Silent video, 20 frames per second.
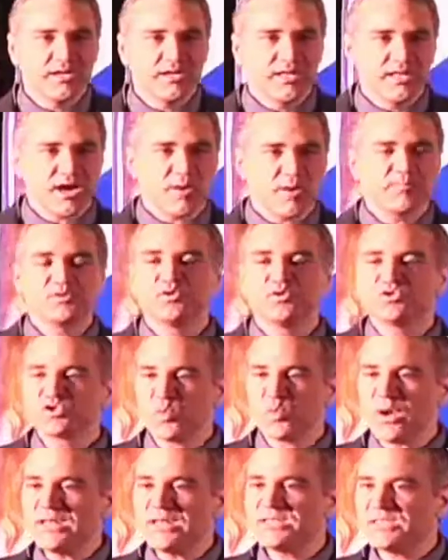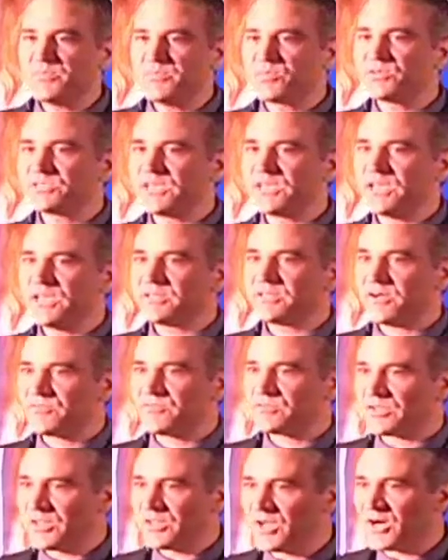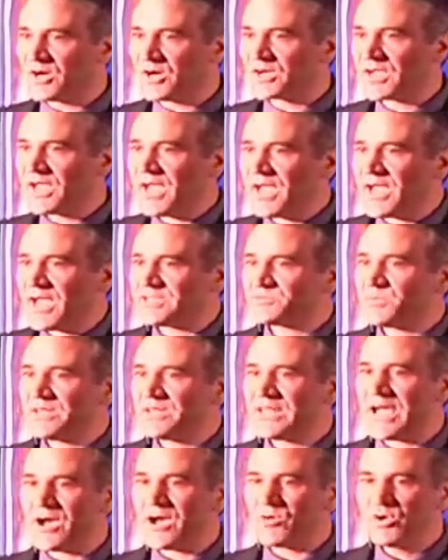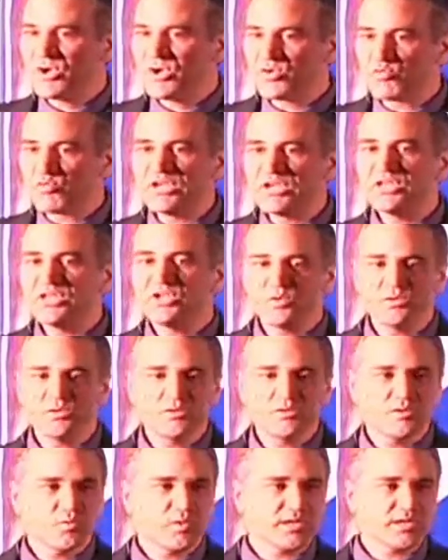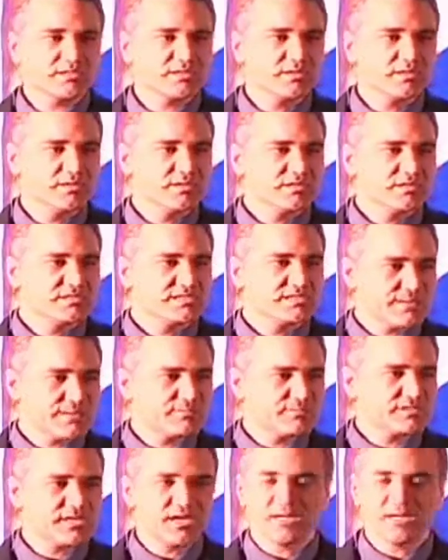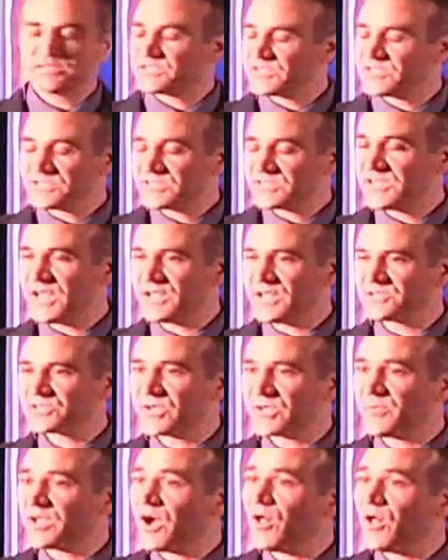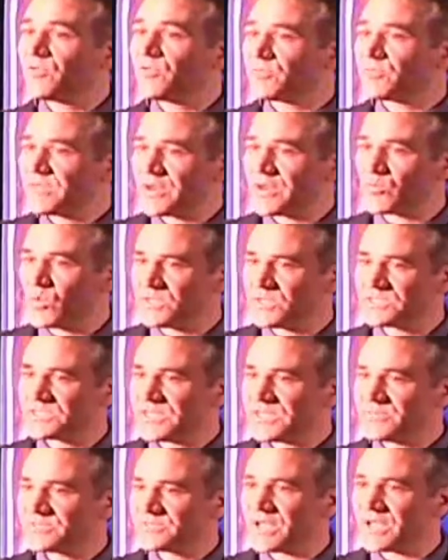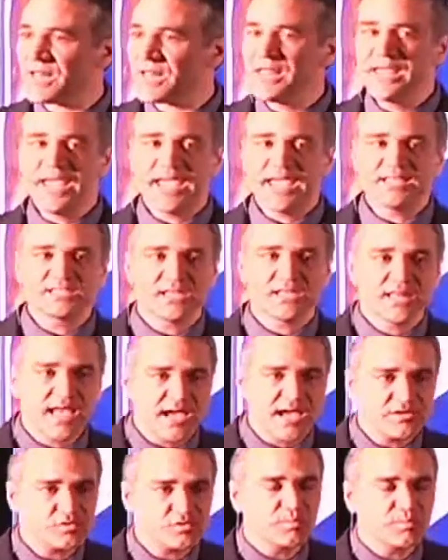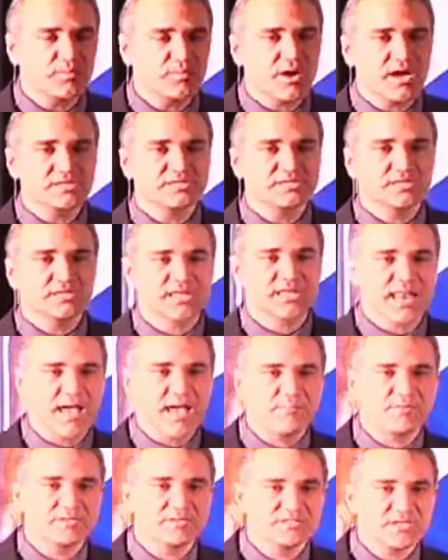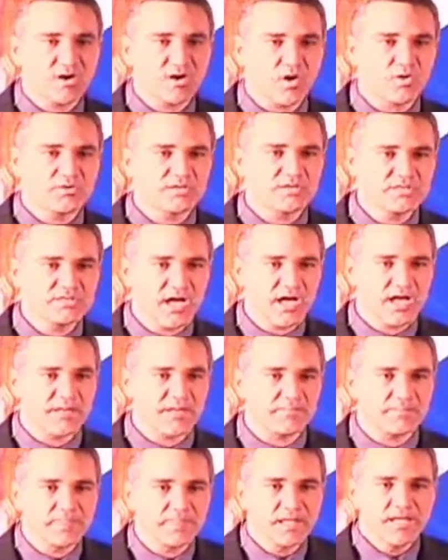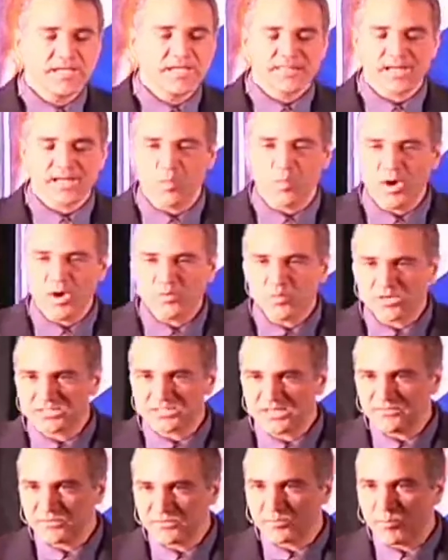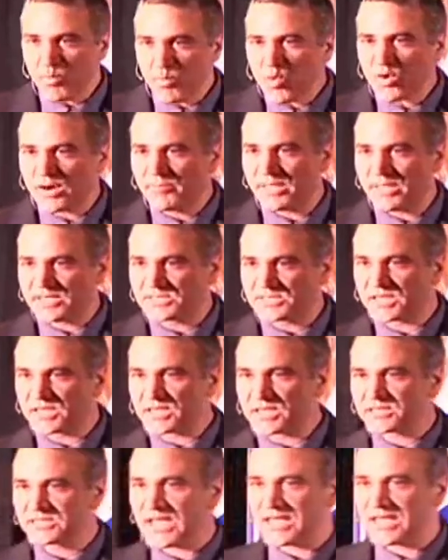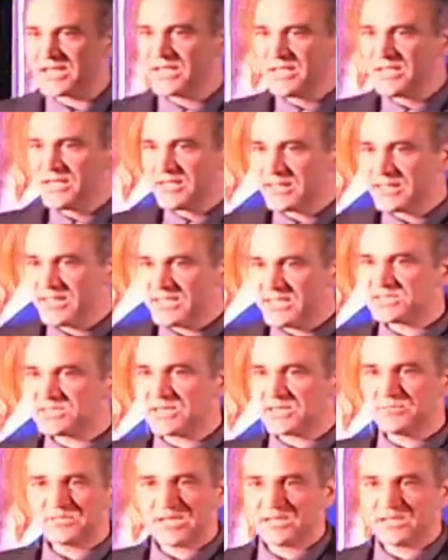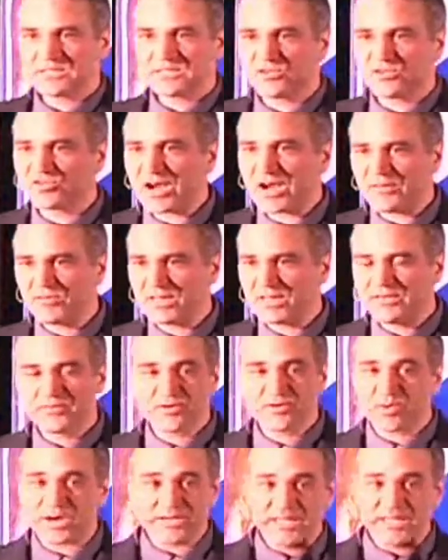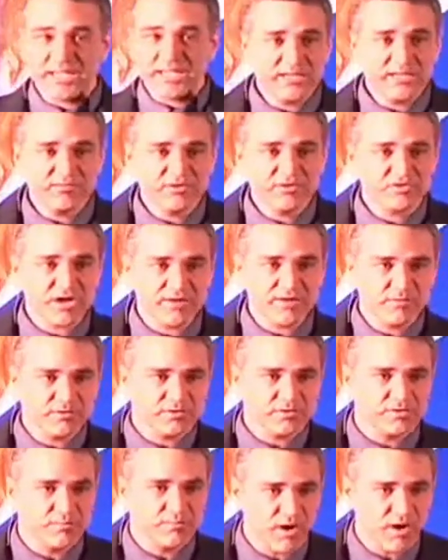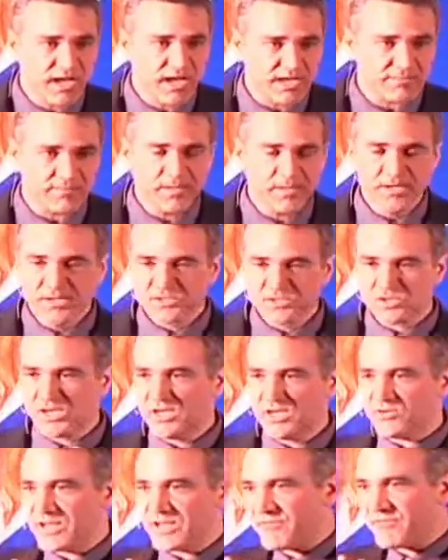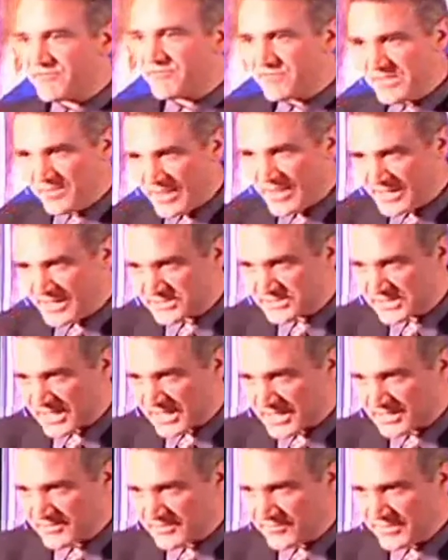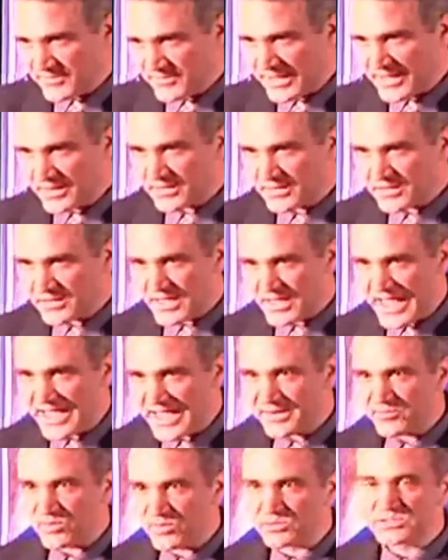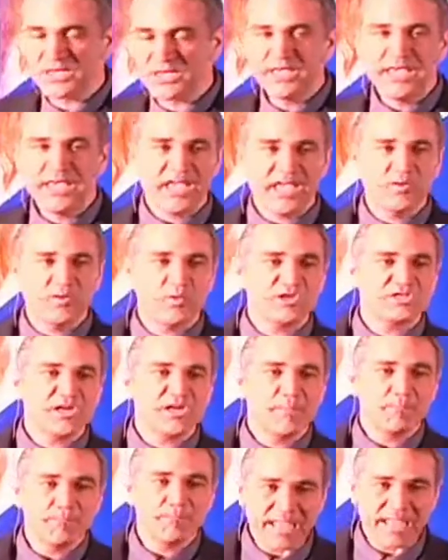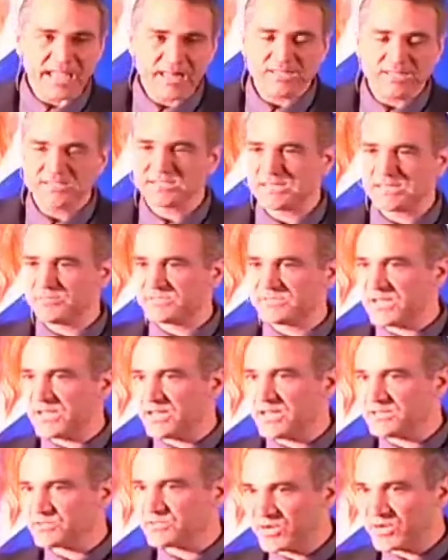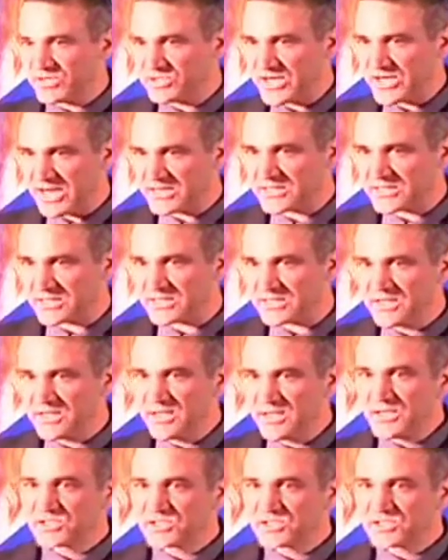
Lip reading: nothing was done, and here they are. Up to 20% of the lung has been now renewed with stem cells coming all from that one stem cell. It's a natural process that happens all the time. Now, what was even more amazing is that these stem cells can travel everywhere. They can even travel to the brain. So here you have female animals in which